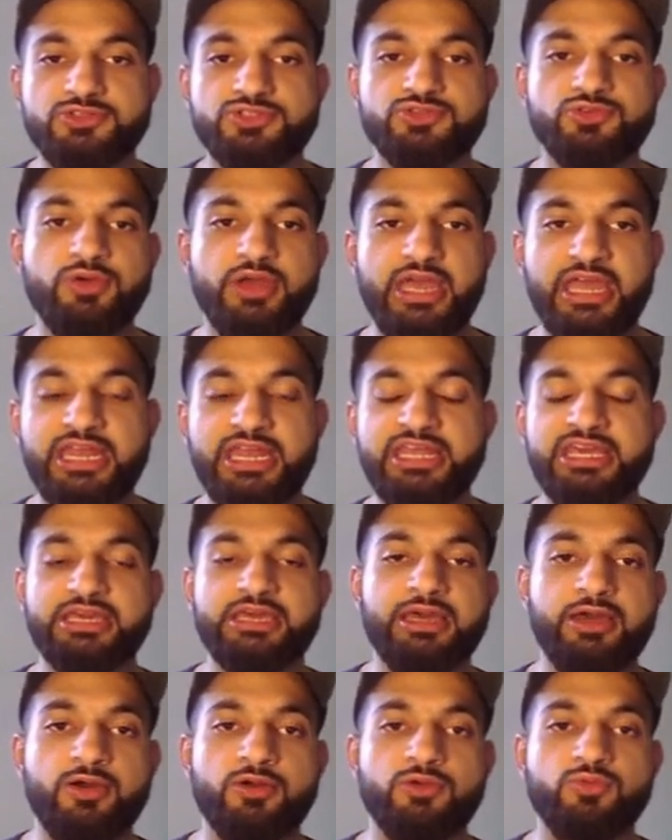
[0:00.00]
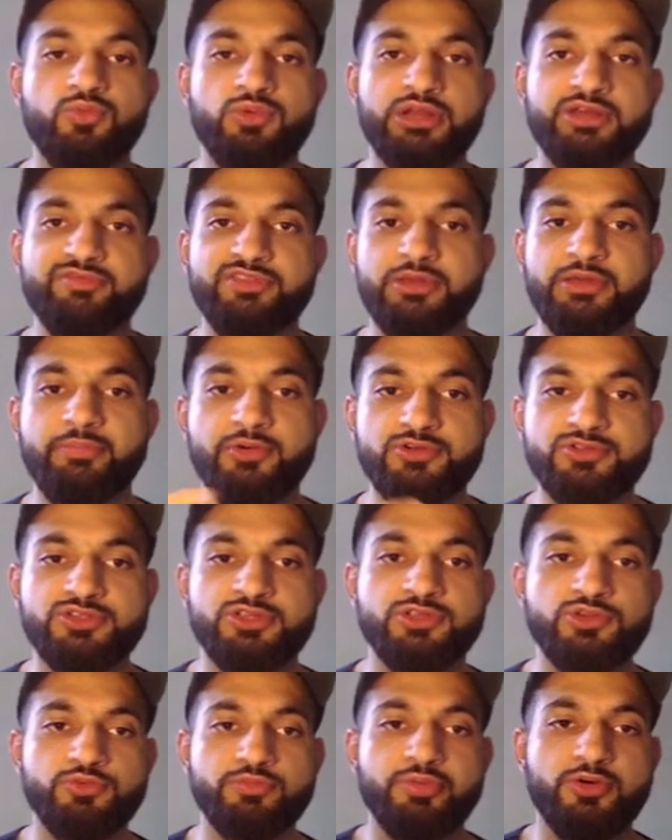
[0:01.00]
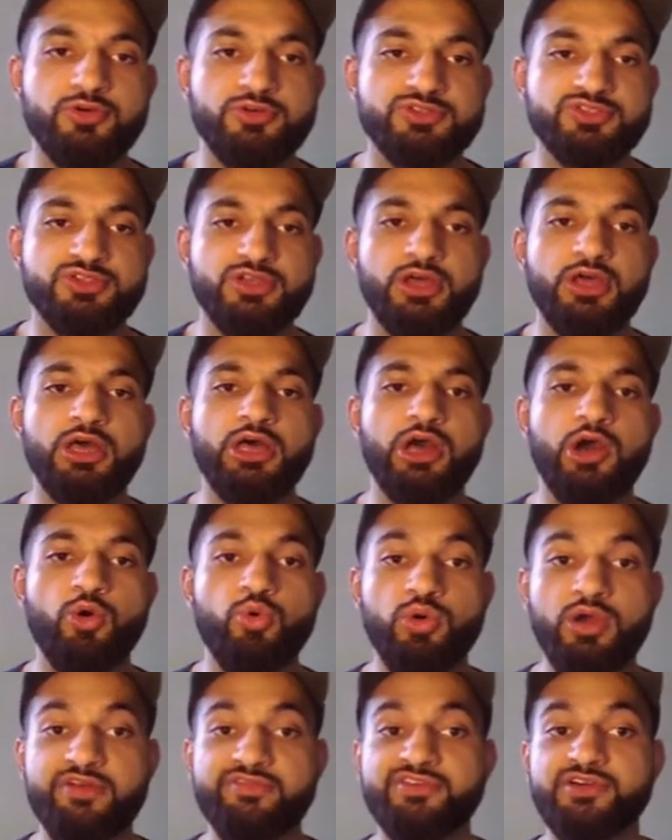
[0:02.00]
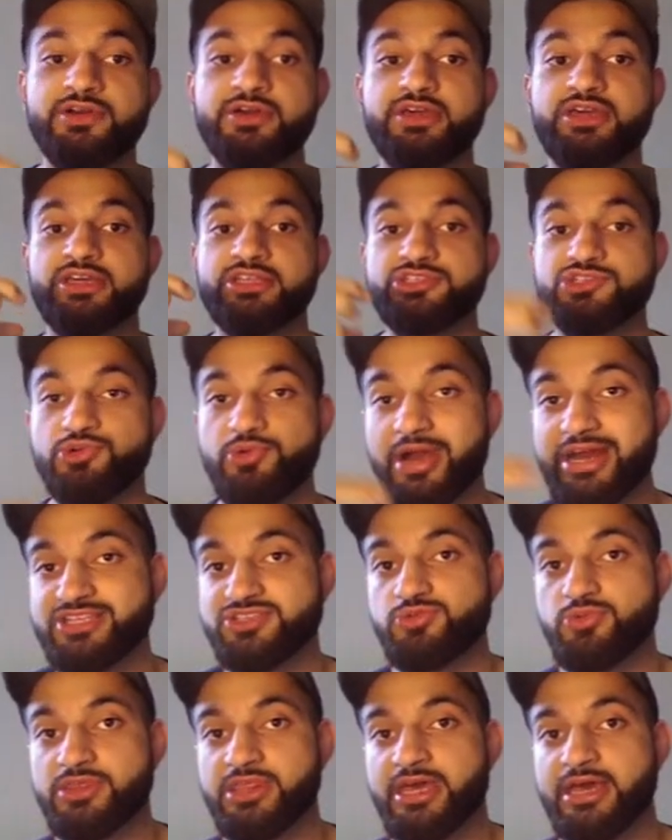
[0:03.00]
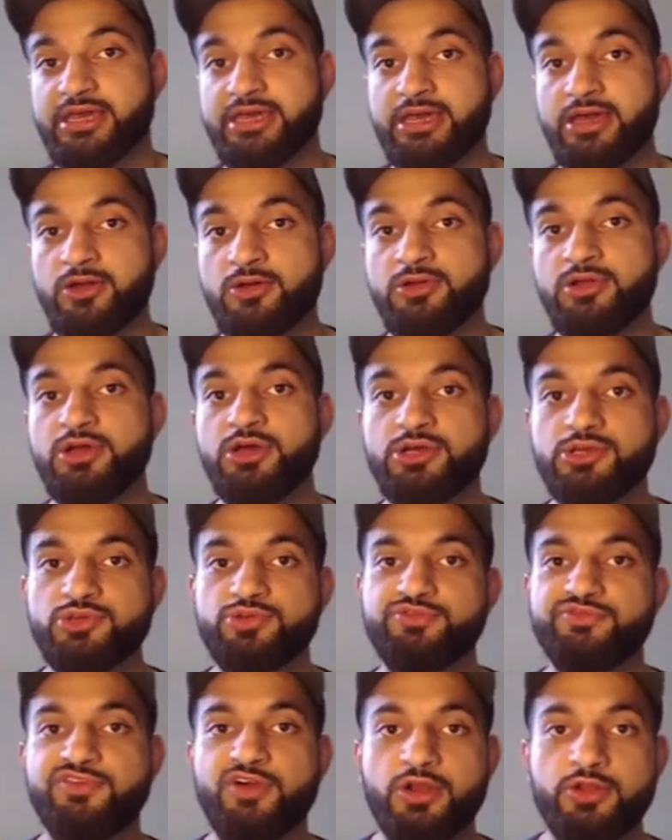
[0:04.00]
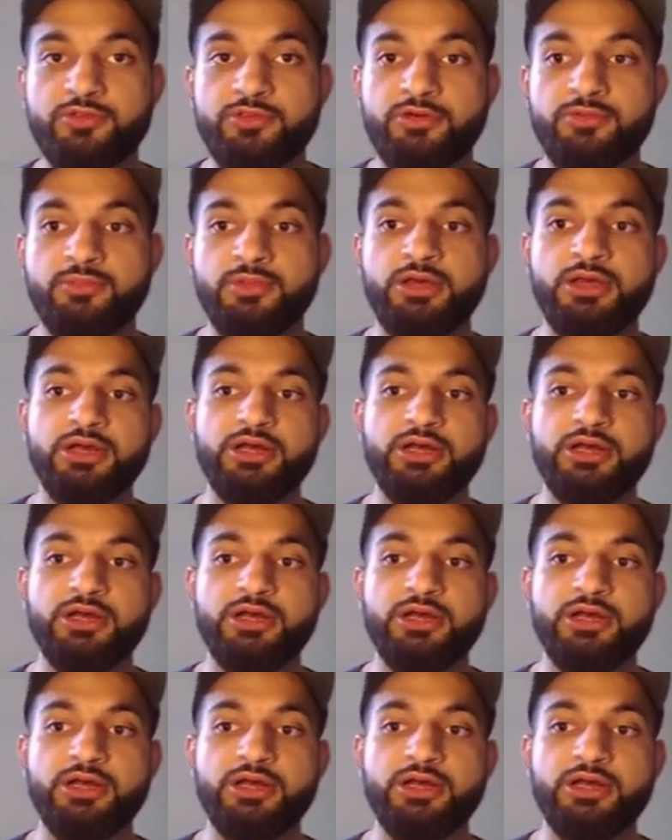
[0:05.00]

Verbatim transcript: So any account, whenever they post a new post, whoever interacts with that account, you follow them.